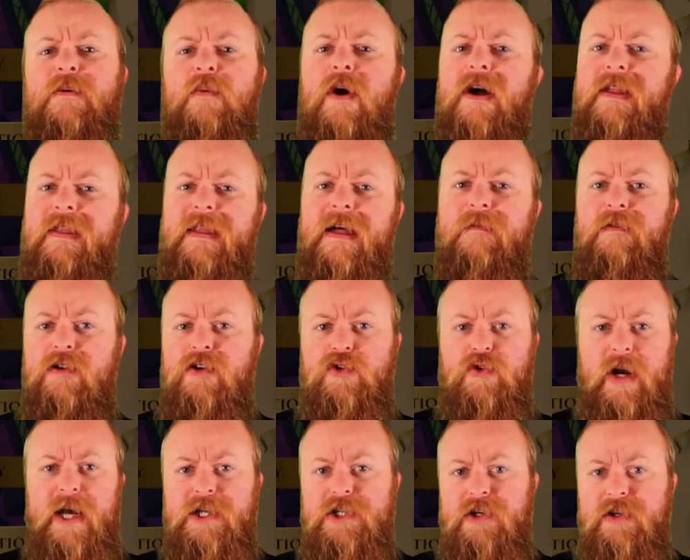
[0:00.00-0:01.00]
what level
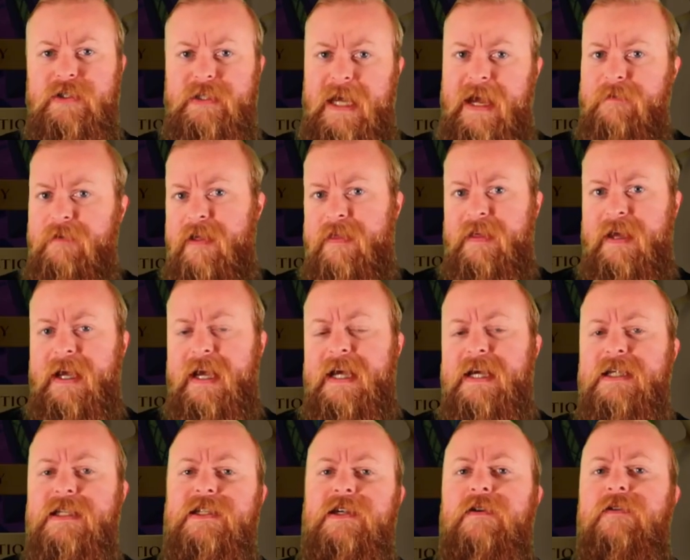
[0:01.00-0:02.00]
treasures everything
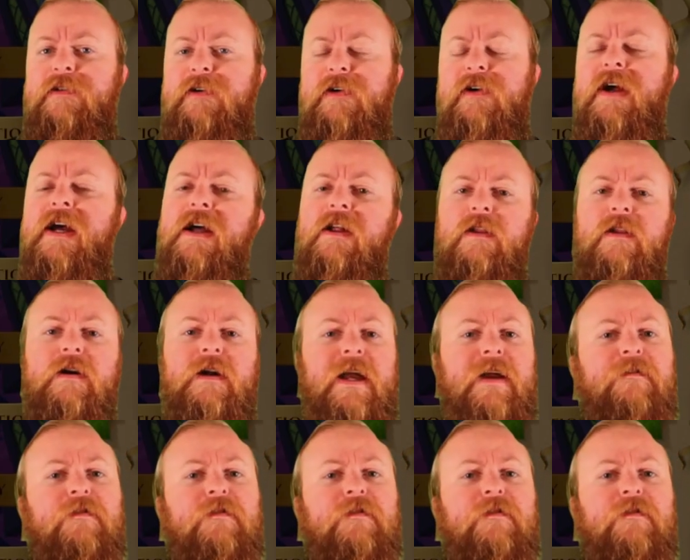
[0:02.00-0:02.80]
is. So if you're looking